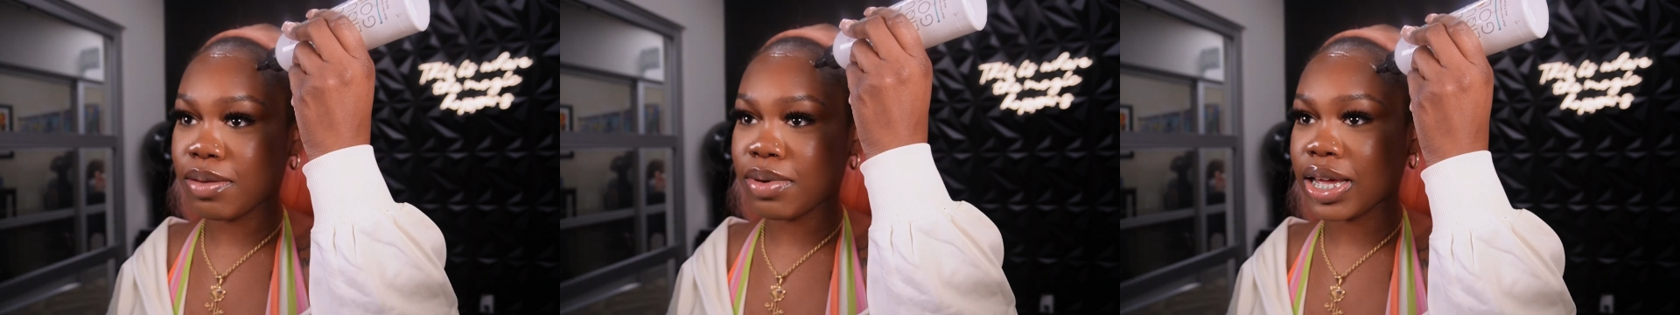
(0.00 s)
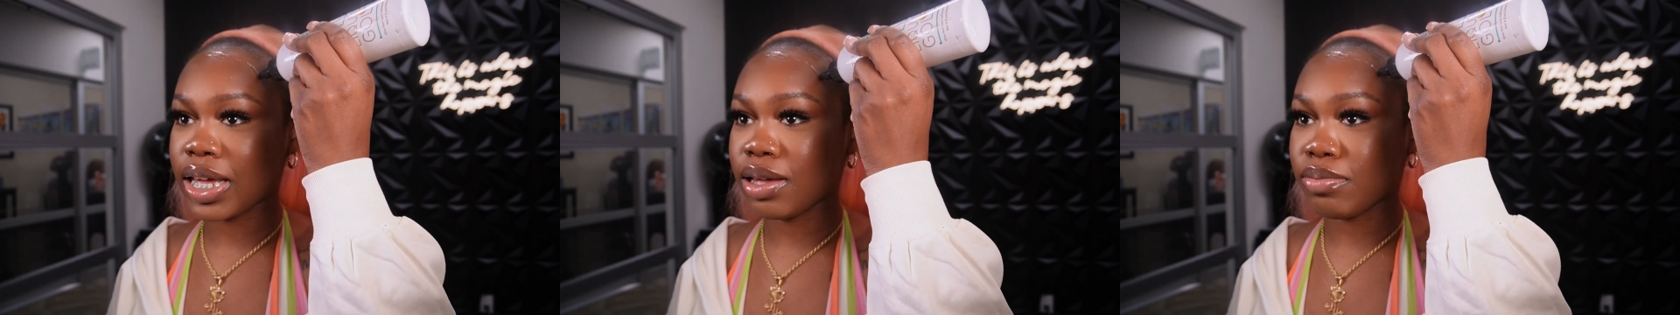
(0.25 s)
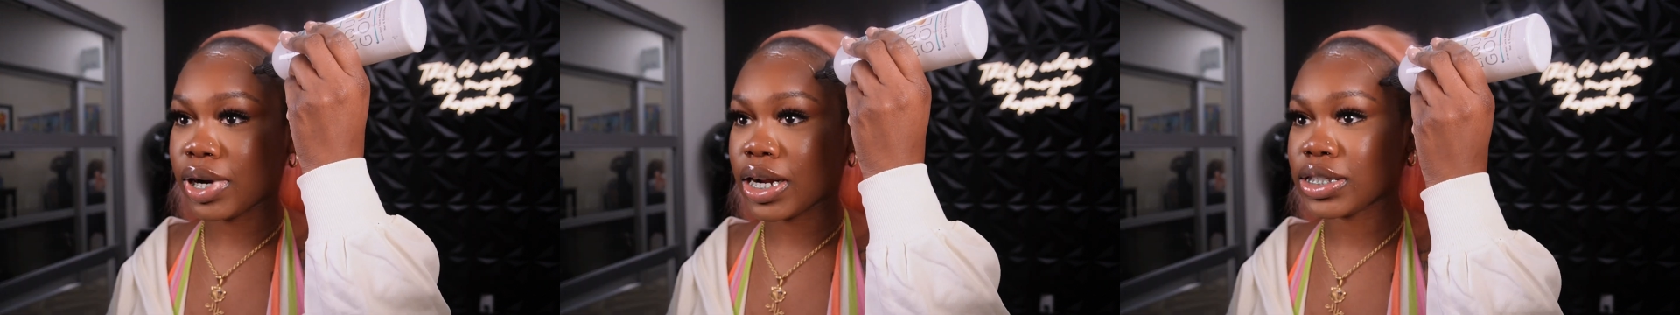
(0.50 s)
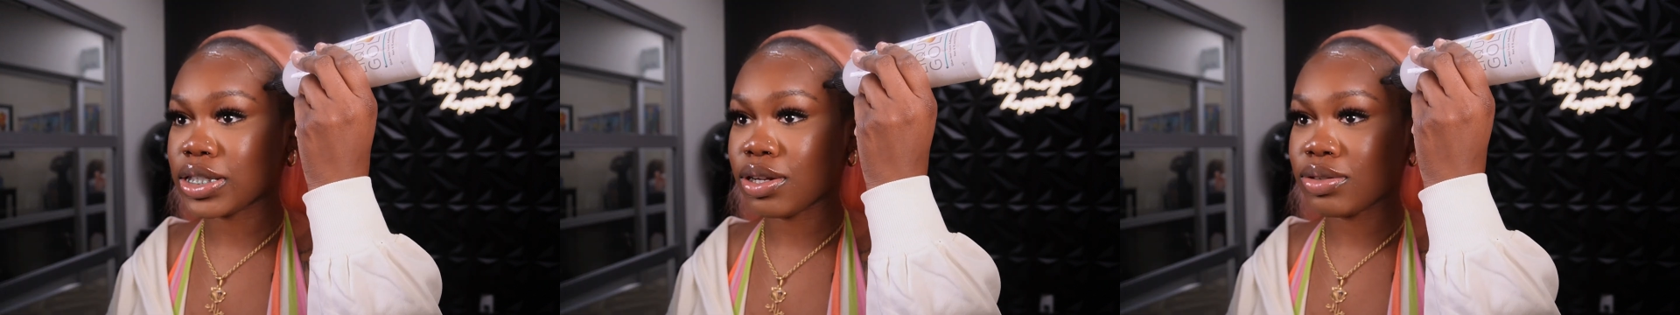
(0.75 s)
not getting
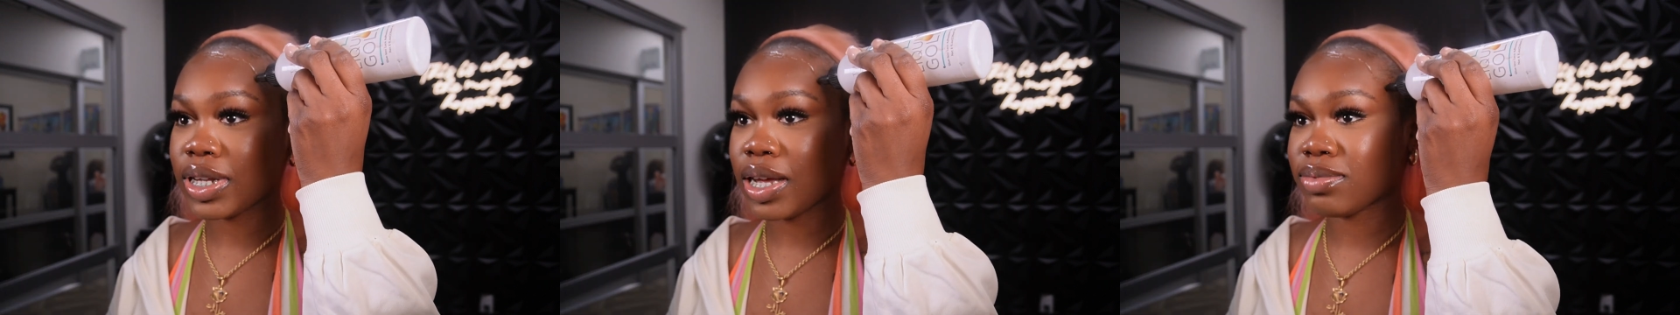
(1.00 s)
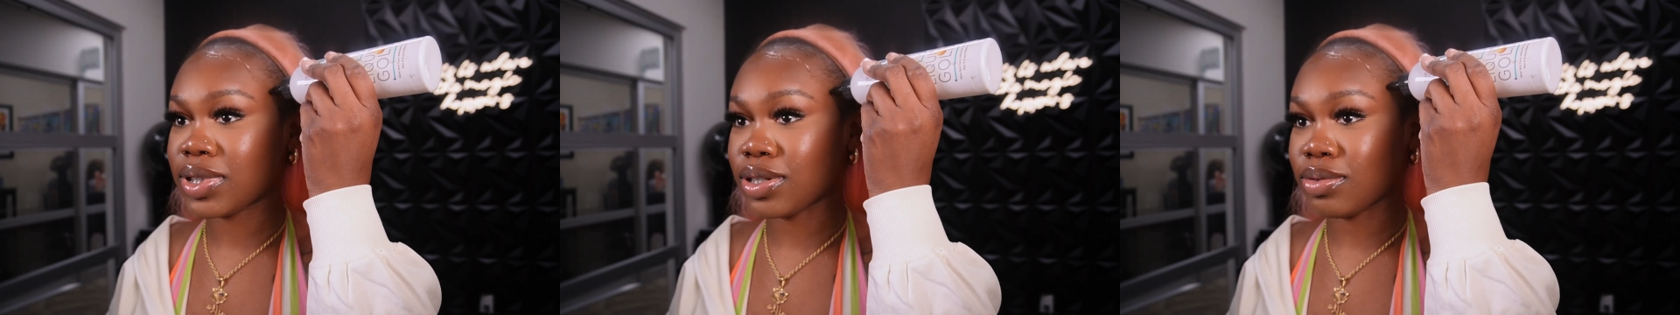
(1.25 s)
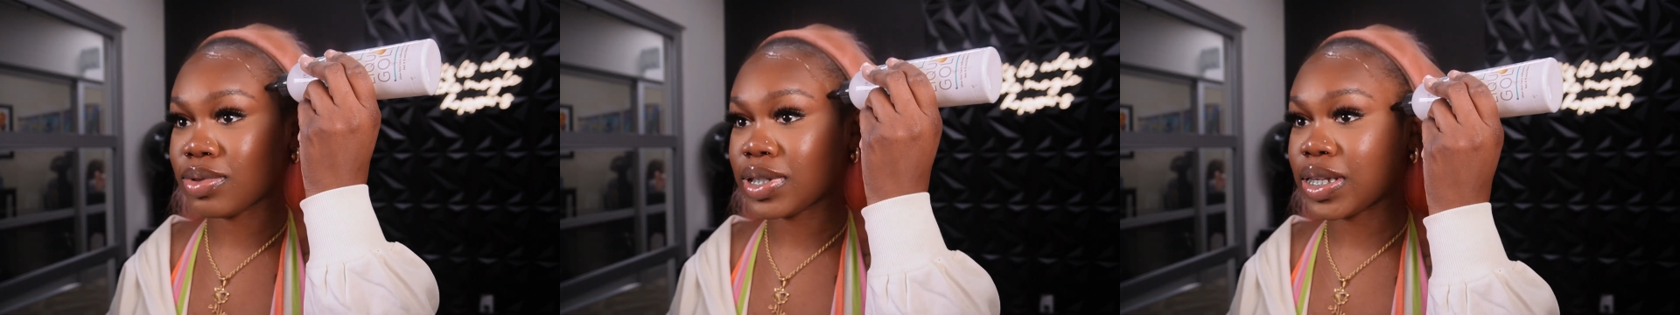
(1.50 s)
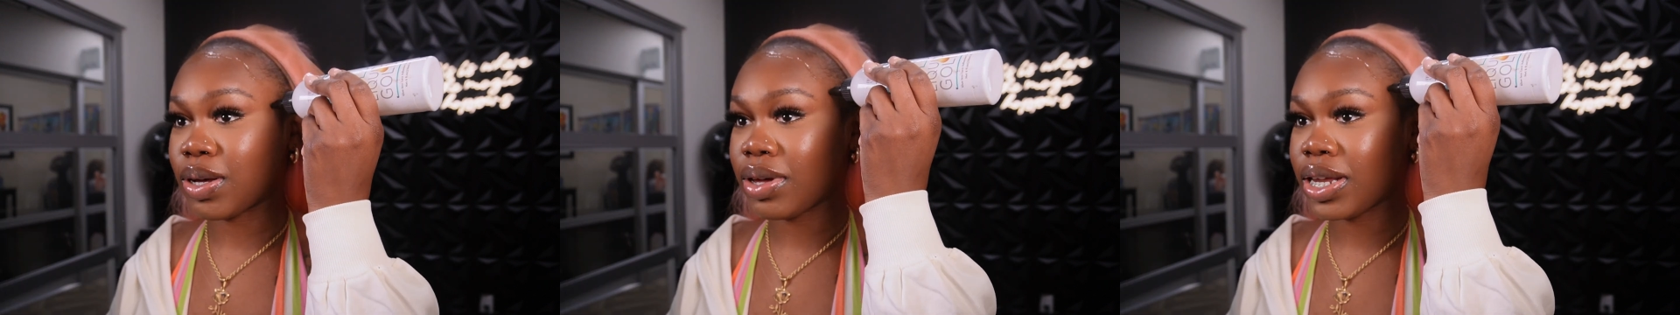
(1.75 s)
braids no time soon,
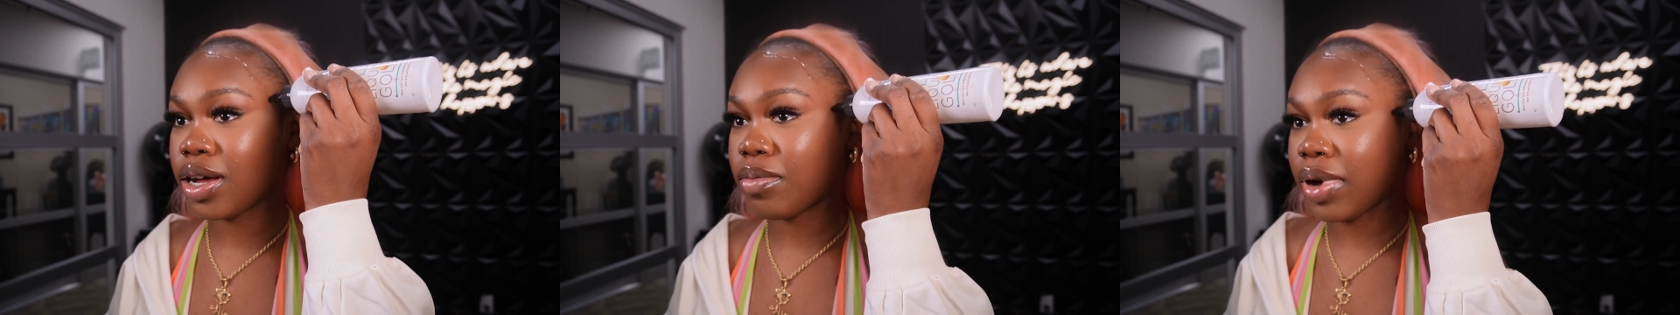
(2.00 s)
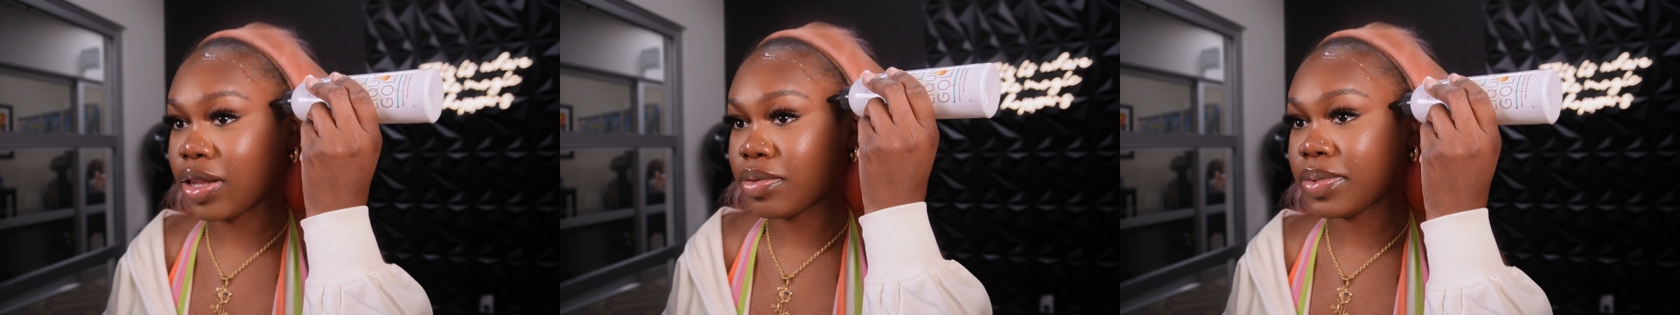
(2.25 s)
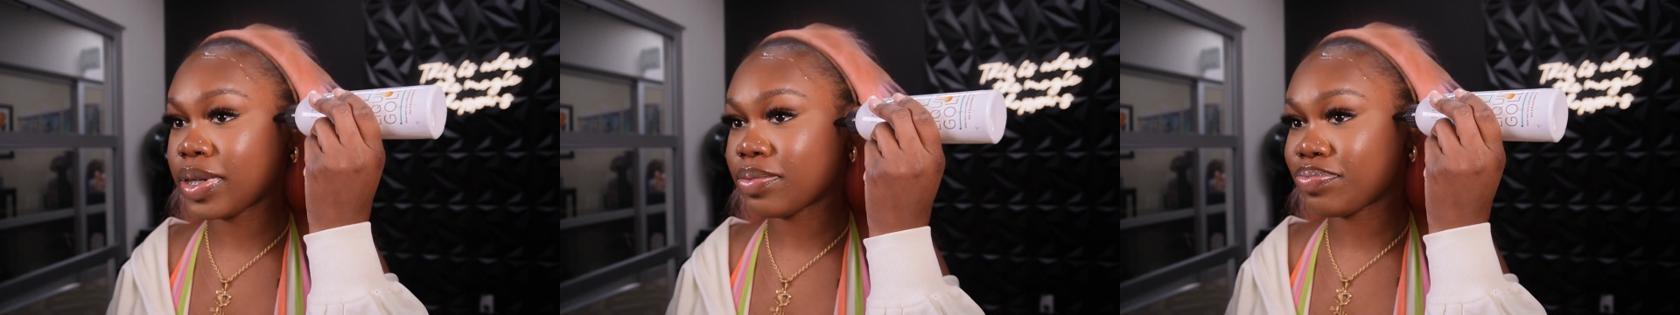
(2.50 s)
so it don't bother me.